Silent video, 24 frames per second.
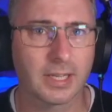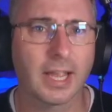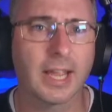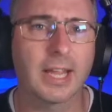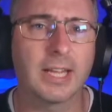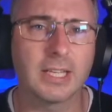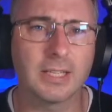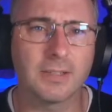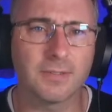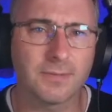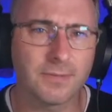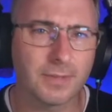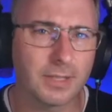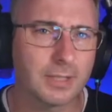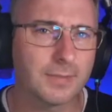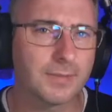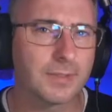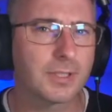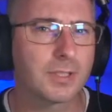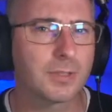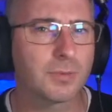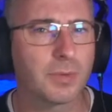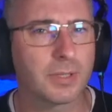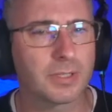Any fevers,
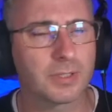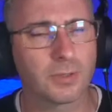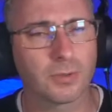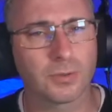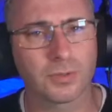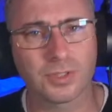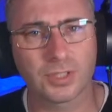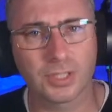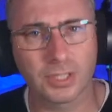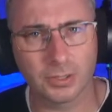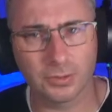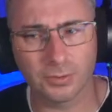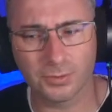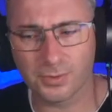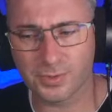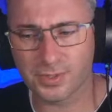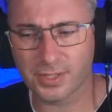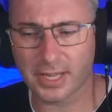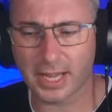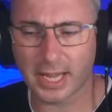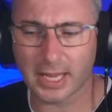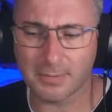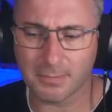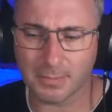sweats, or chills
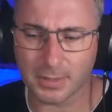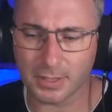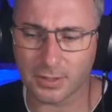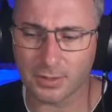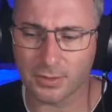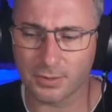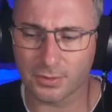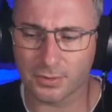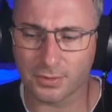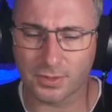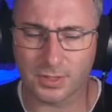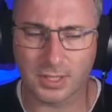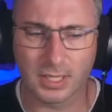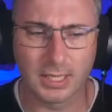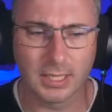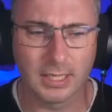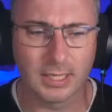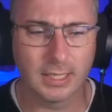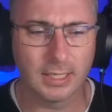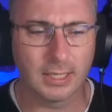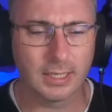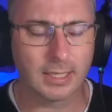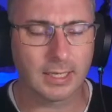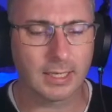can be used
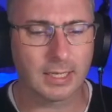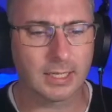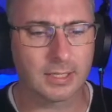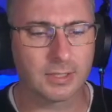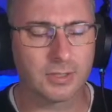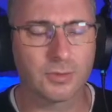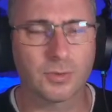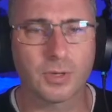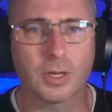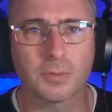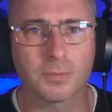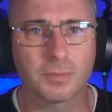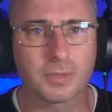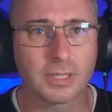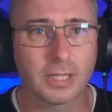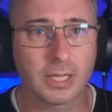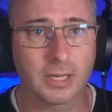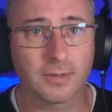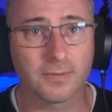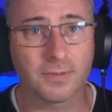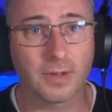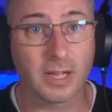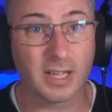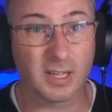to help
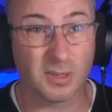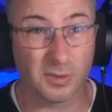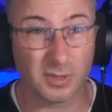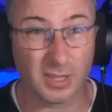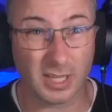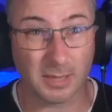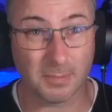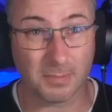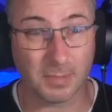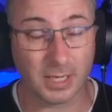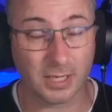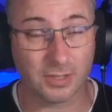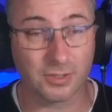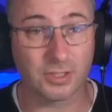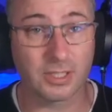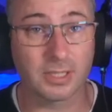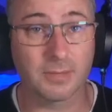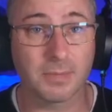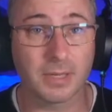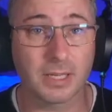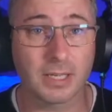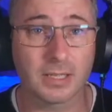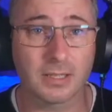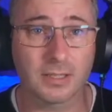clarify, could there potentially
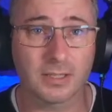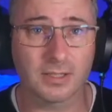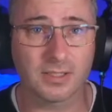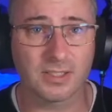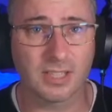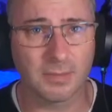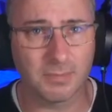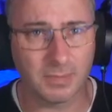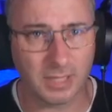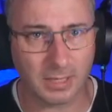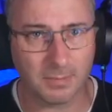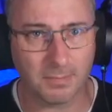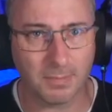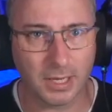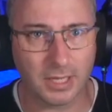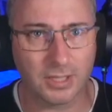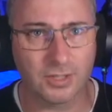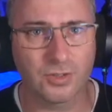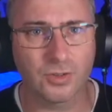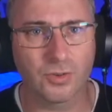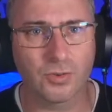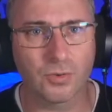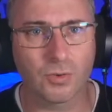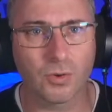be a septic
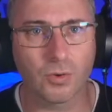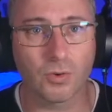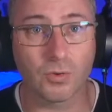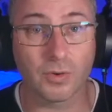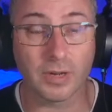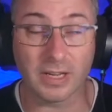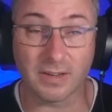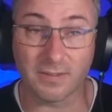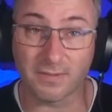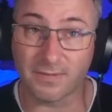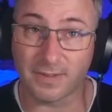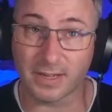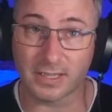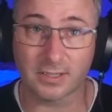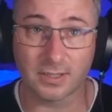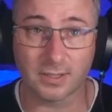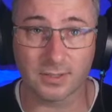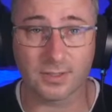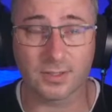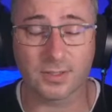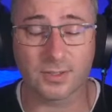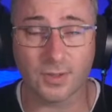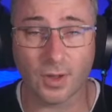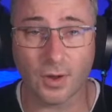picture or infected
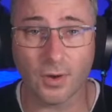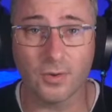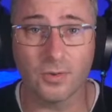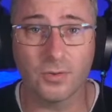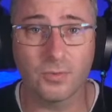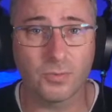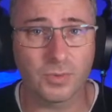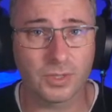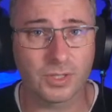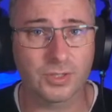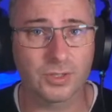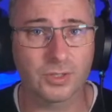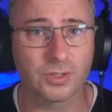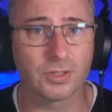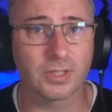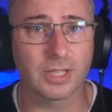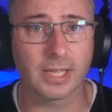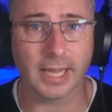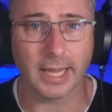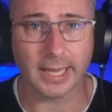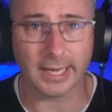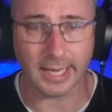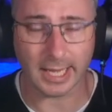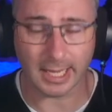stone, which certainly
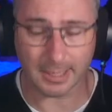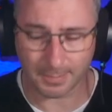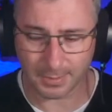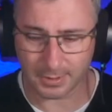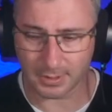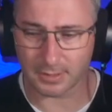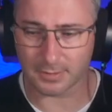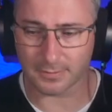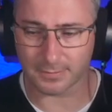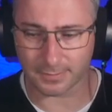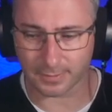can happen.